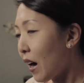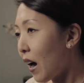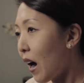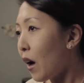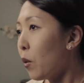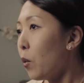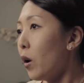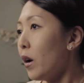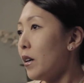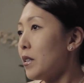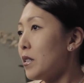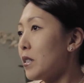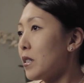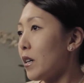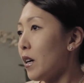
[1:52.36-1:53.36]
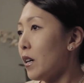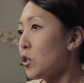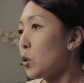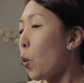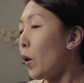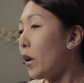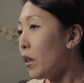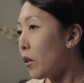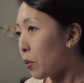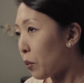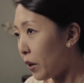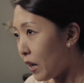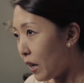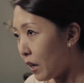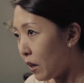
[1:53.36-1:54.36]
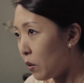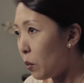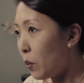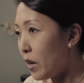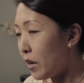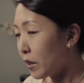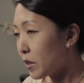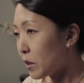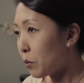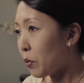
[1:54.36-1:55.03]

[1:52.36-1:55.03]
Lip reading: I was 23 weeks